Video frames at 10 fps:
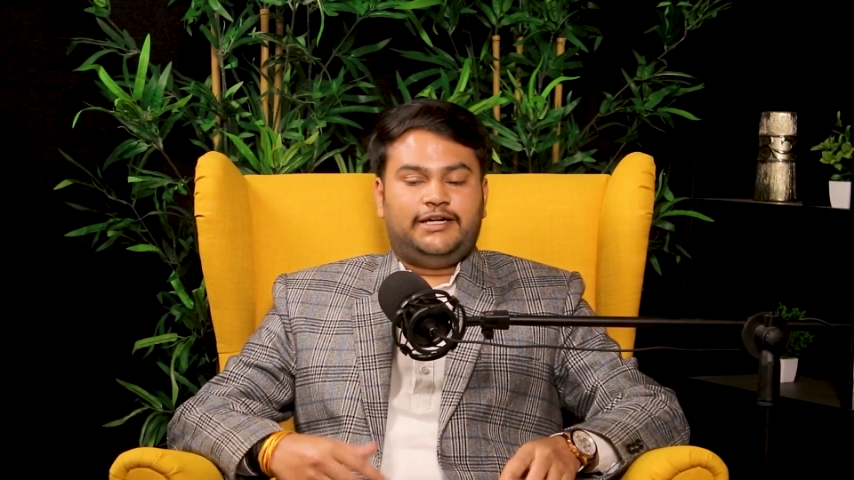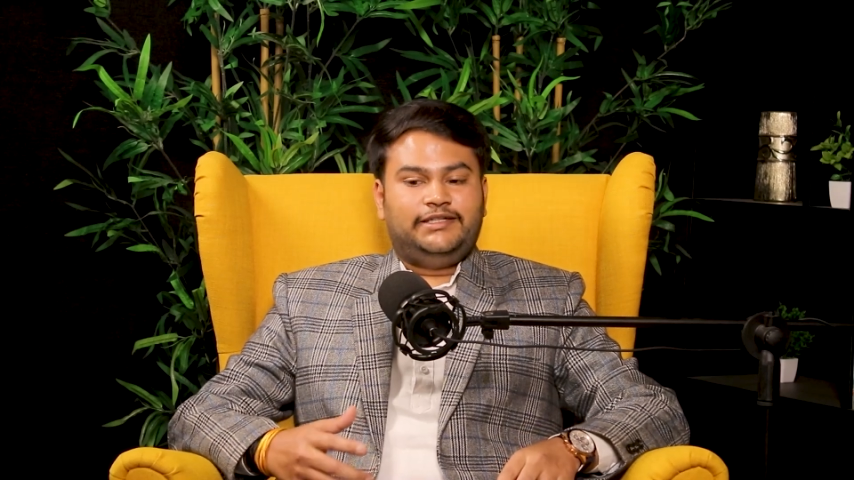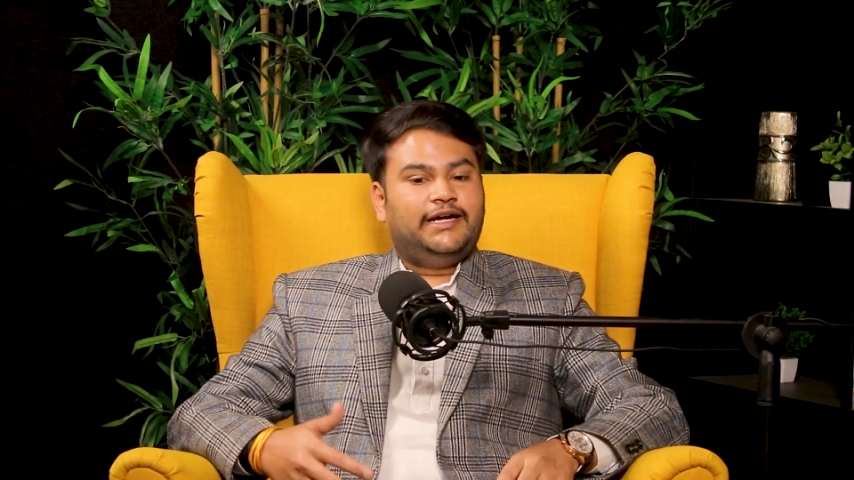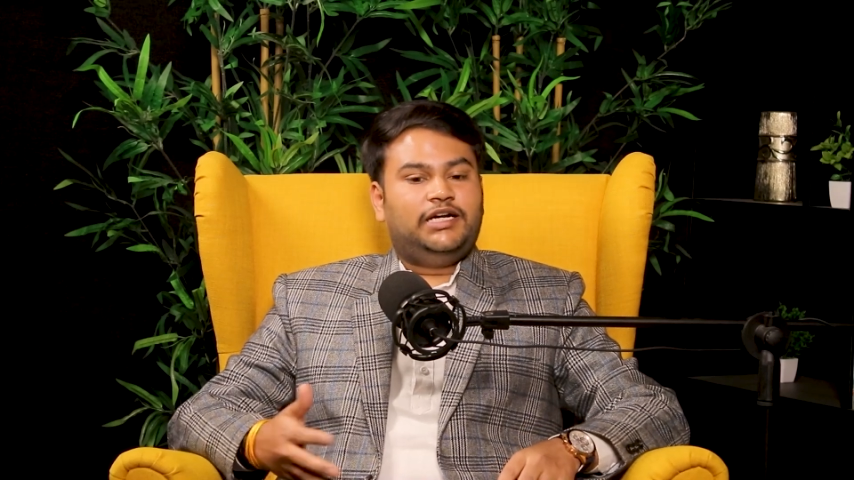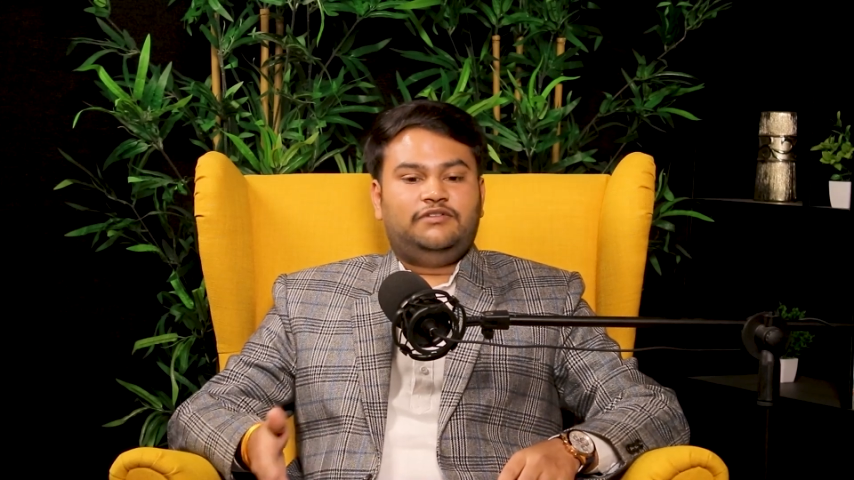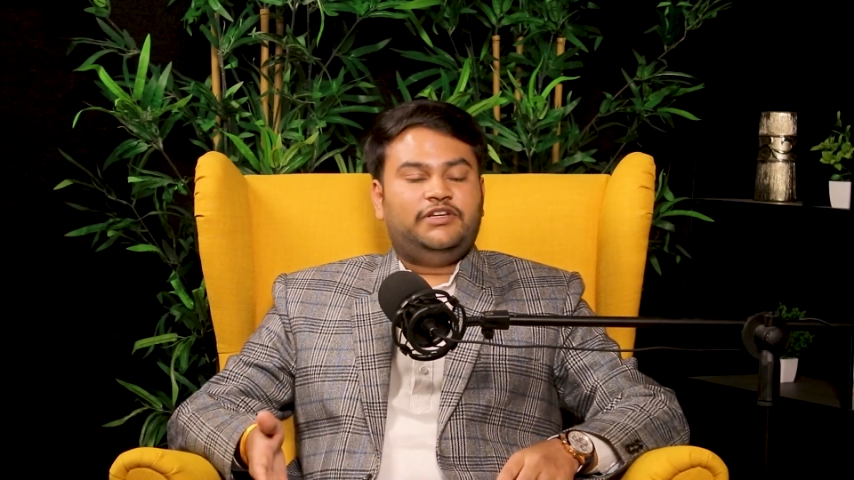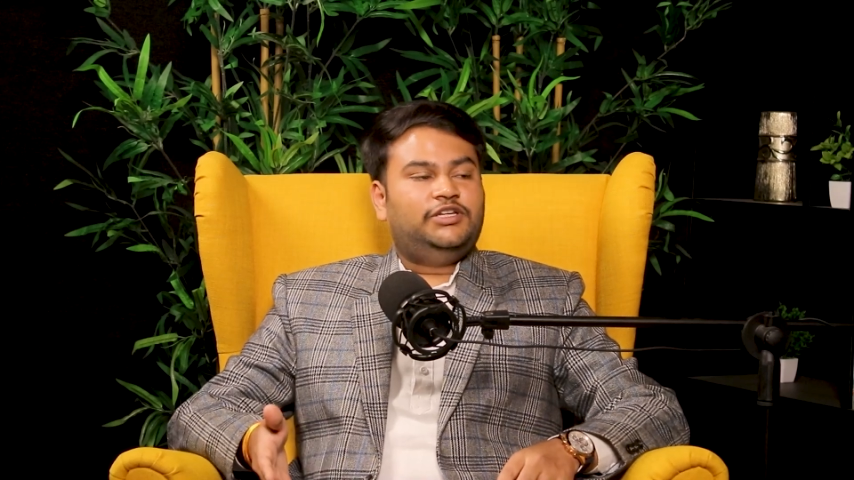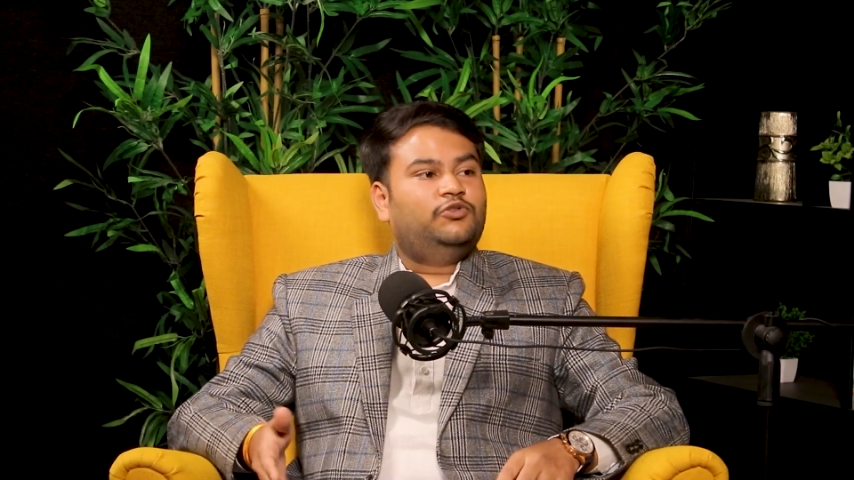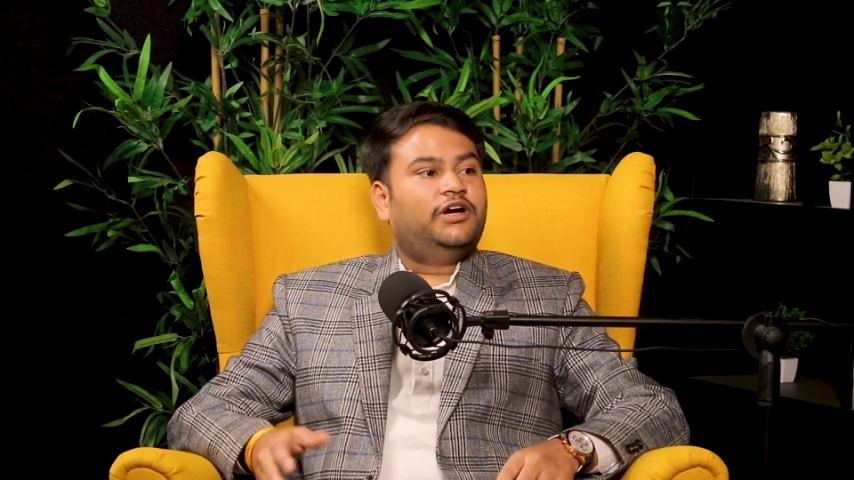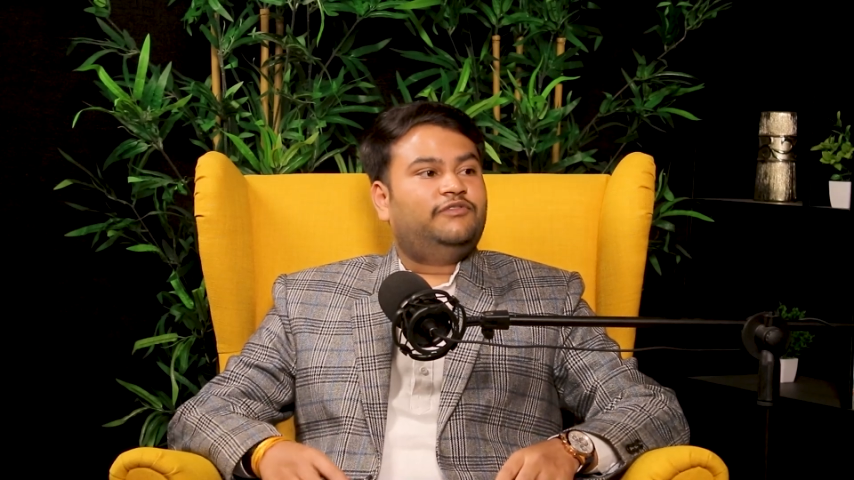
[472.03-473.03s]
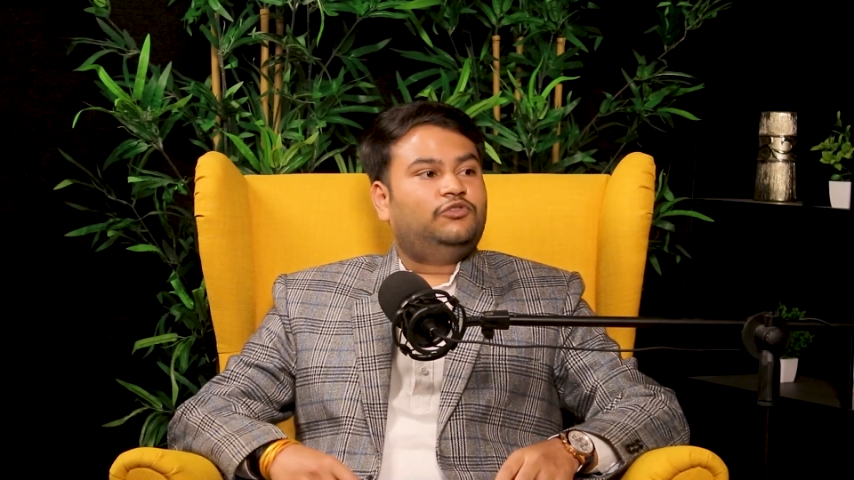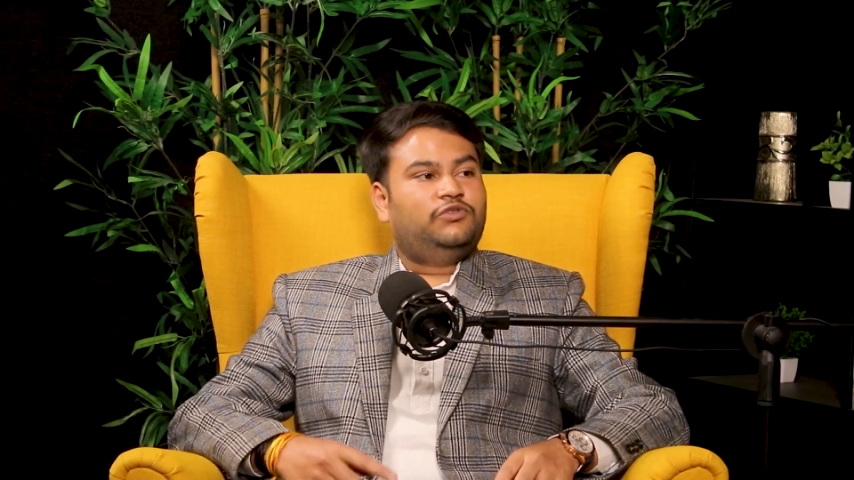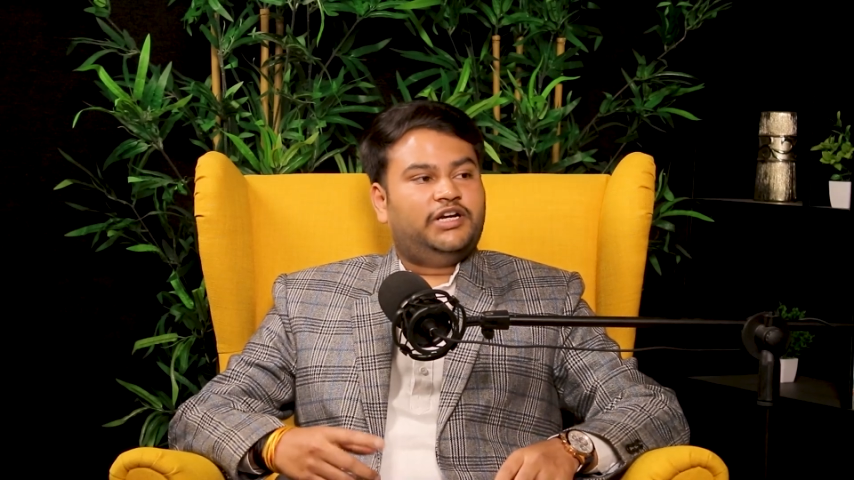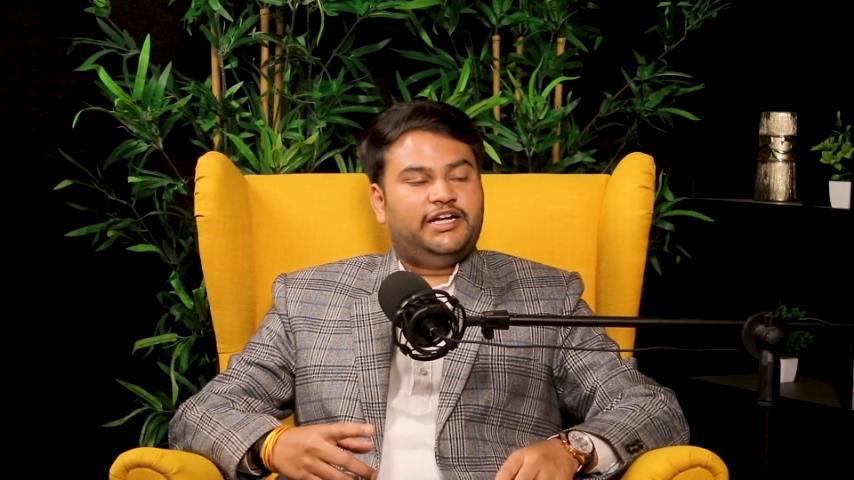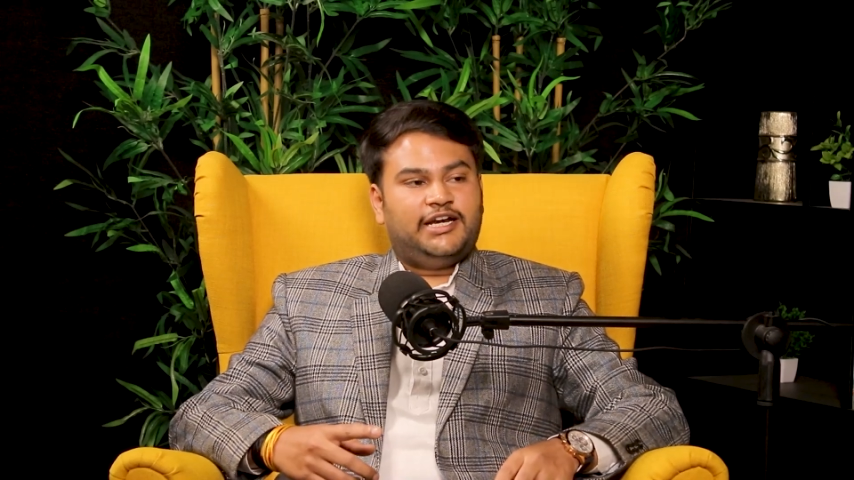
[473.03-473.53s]
and that way you have to
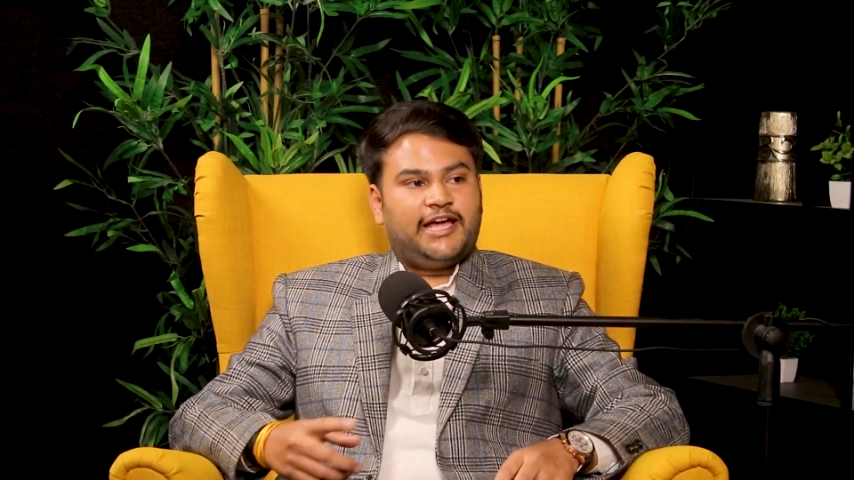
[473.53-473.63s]
write